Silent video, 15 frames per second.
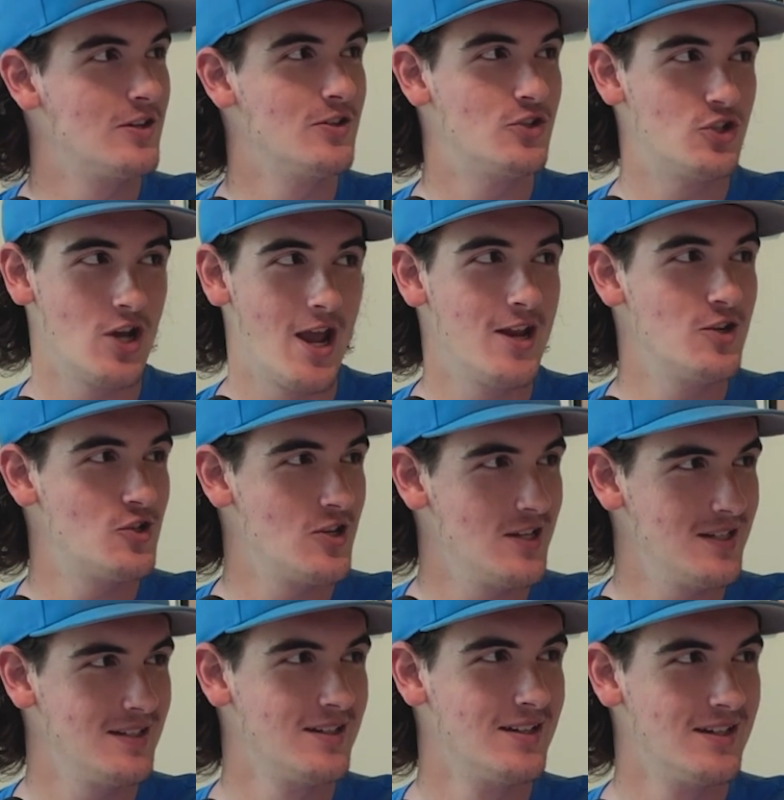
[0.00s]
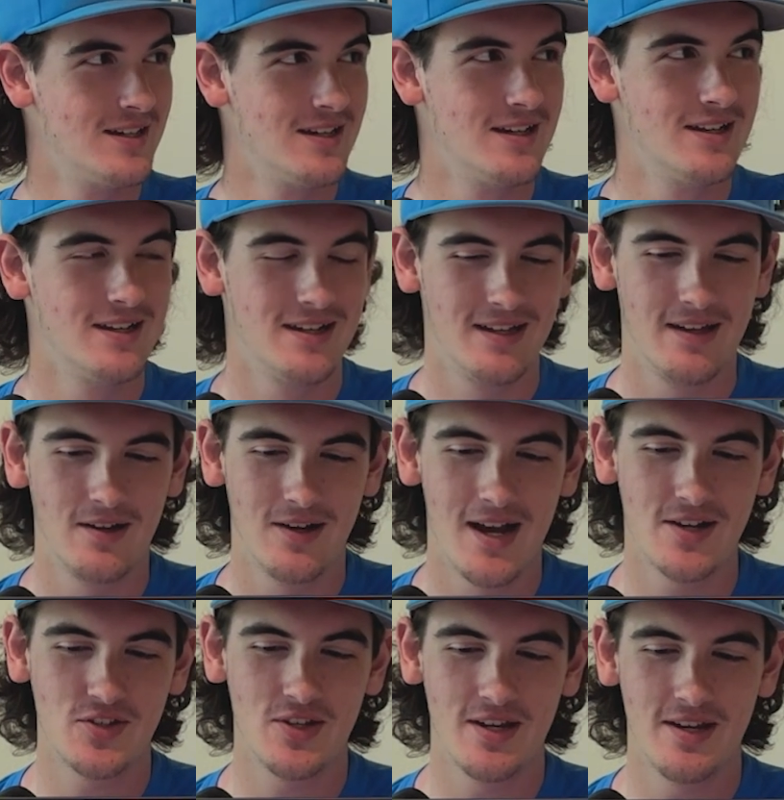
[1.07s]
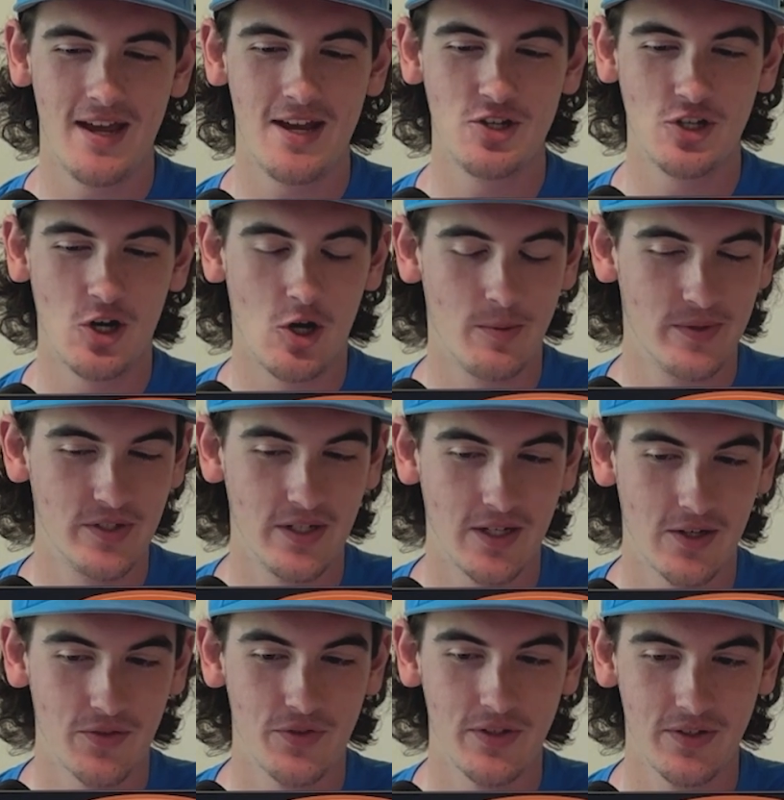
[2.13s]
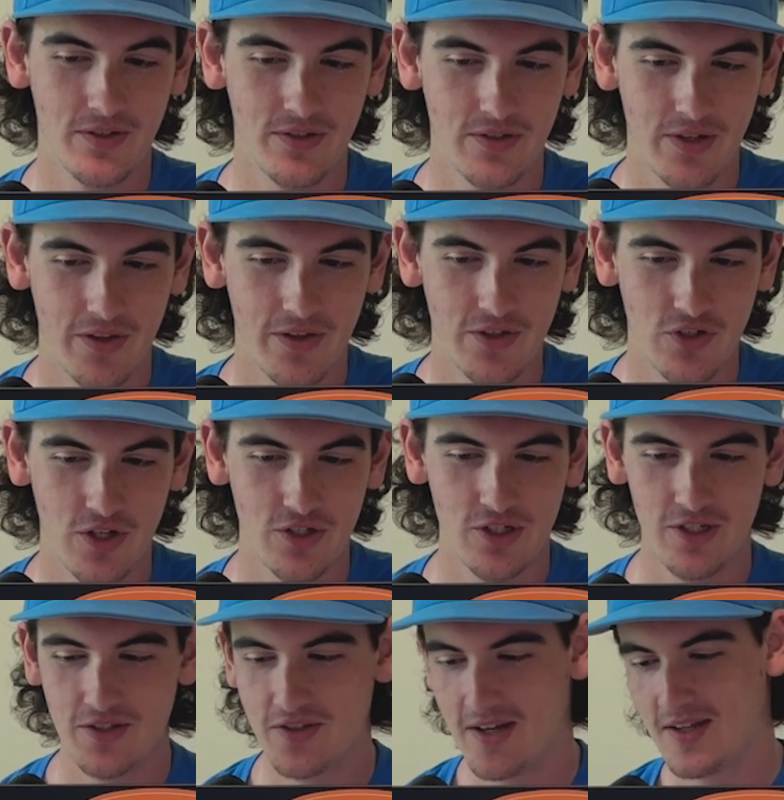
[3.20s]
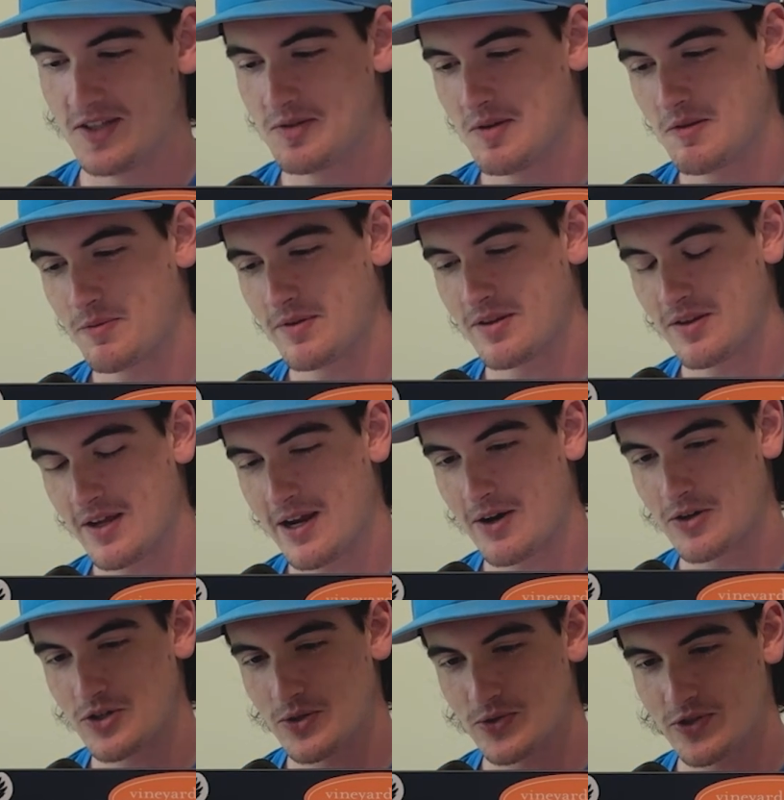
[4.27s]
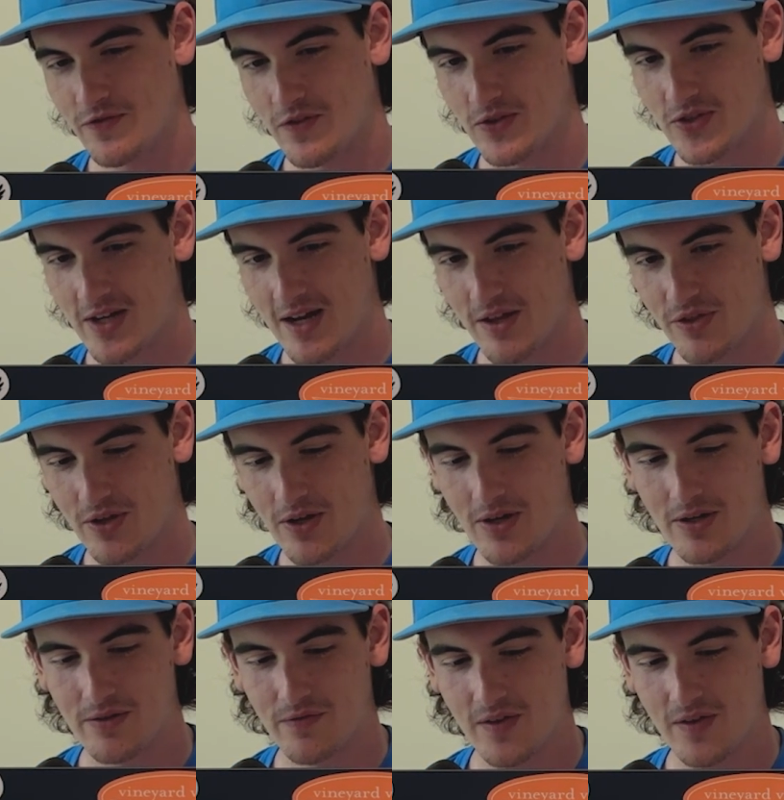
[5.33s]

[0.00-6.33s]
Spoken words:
Then changed it. Or actually I had AJ Allmendinger and then changed it to Zane Smith. But Eric Jones is the first guy I thought of.